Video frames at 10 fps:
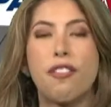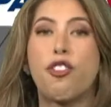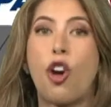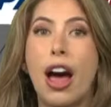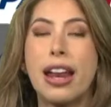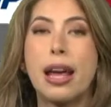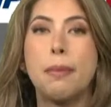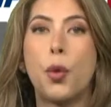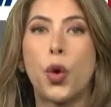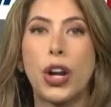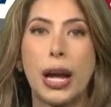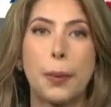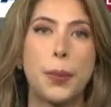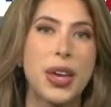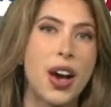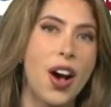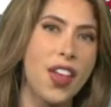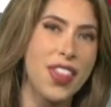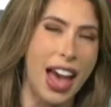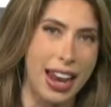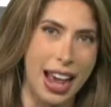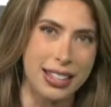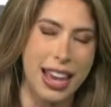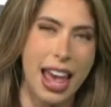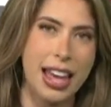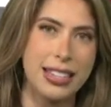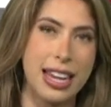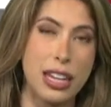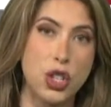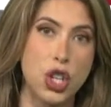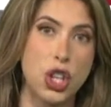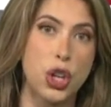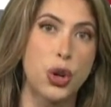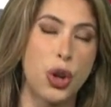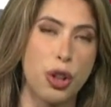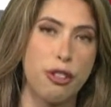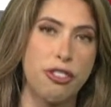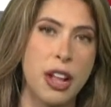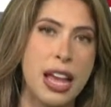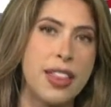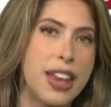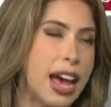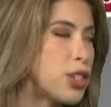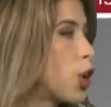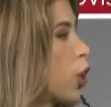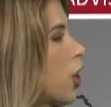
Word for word: at Friday morning. Beyond that, as it heads into the Gulf, the National